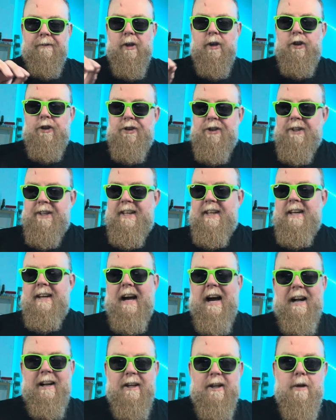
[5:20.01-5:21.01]
oniony,
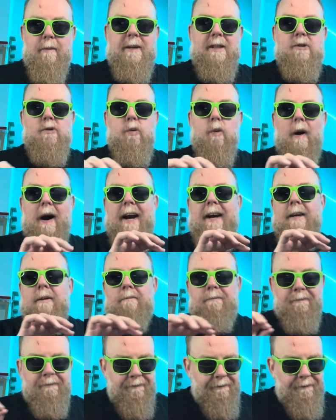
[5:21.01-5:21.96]
alliumy twang,